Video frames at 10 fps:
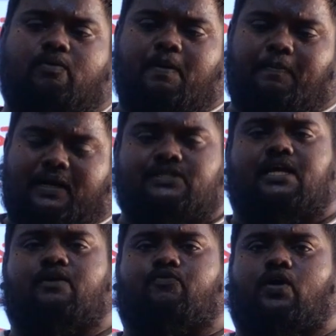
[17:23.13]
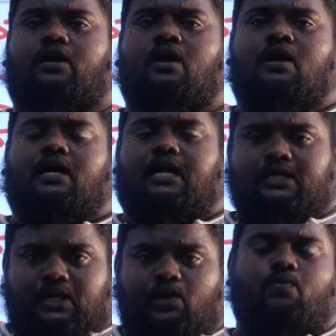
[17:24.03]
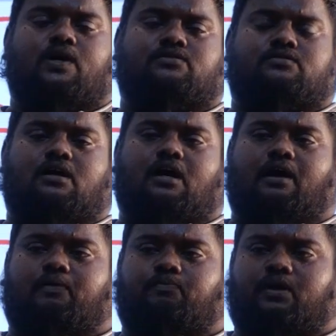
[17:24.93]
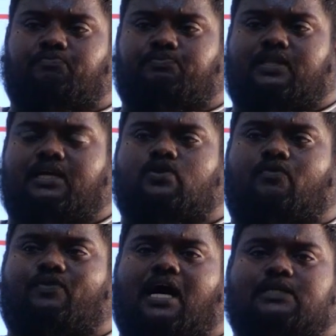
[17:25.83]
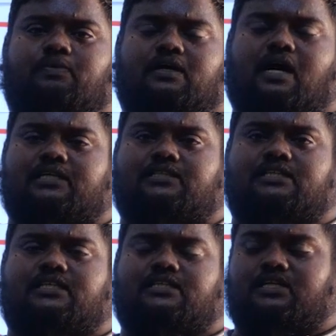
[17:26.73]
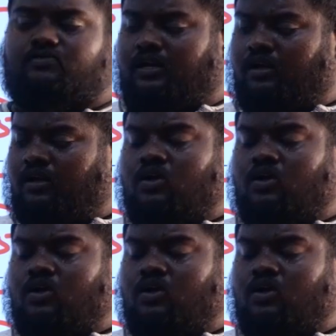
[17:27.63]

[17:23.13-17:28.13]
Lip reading: be pressuring for continuous things of caste census as well.